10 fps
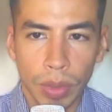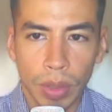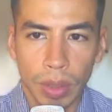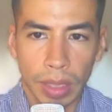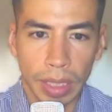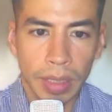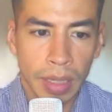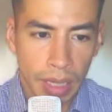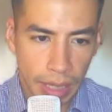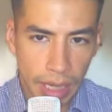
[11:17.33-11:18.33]
Okay.
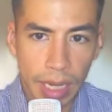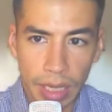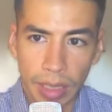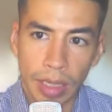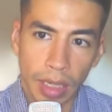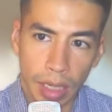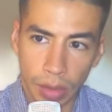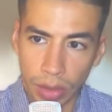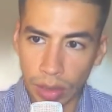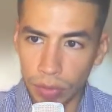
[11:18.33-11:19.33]
And I'll
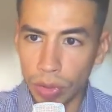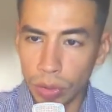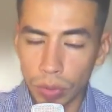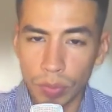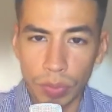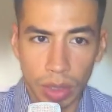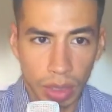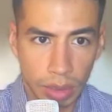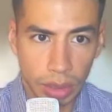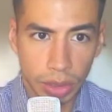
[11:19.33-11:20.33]
give you
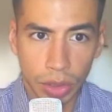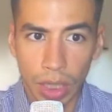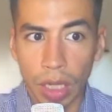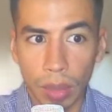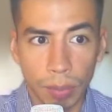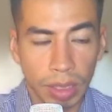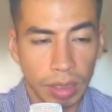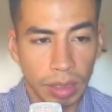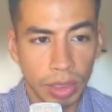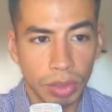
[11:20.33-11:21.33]
additional help and
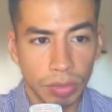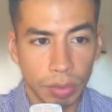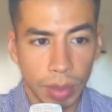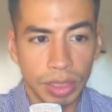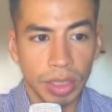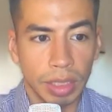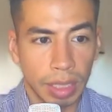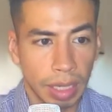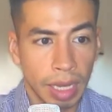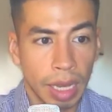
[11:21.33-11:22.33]
additional information that
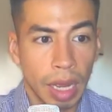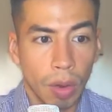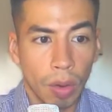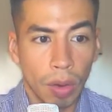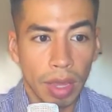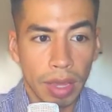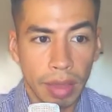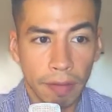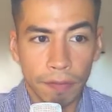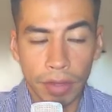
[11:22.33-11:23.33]
if
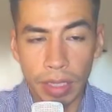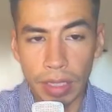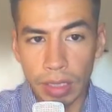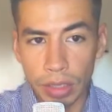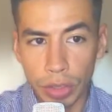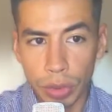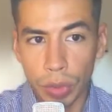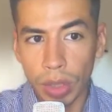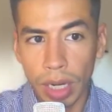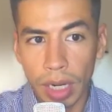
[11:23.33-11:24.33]
you are
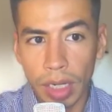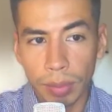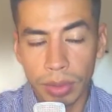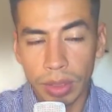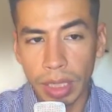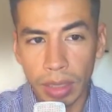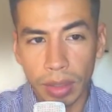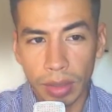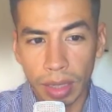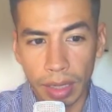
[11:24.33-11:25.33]
not up to date on
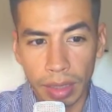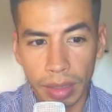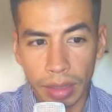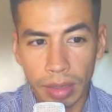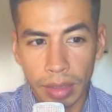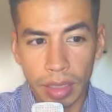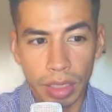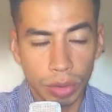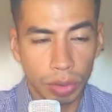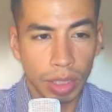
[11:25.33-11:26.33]
that, and you
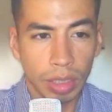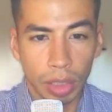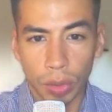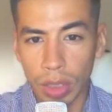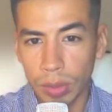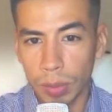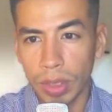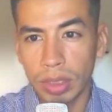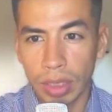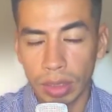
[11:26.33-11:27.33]
think that
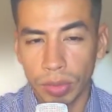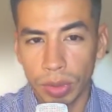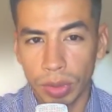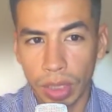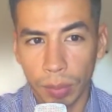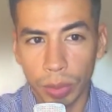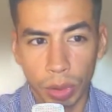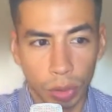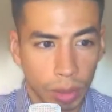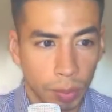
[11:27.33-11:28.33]
QuickBooks is going to help you, or
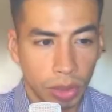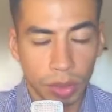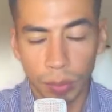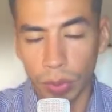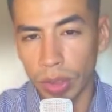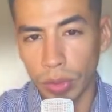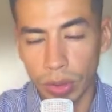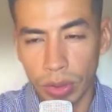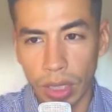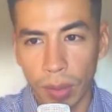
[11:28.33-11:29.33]
QuickBooks support is going
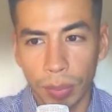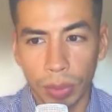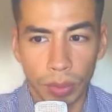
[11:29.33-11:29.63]
to help you,